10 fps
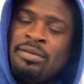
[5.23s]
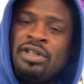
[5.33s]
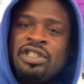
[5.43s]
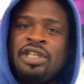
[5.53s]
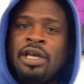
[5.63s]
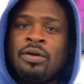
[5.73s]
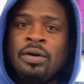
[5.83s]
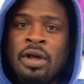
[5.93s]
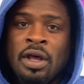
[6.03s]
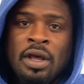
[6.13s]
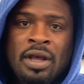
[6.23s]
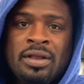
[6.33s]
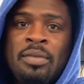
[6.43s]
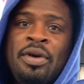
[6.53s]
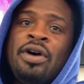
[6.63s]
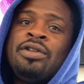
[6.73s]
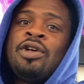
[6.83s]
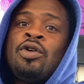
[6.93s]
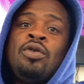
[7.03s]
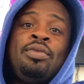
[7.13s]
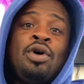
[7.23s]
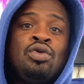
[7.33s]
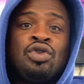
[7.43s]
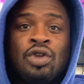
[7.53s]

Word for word: to the channel, hit the bell, and turn on post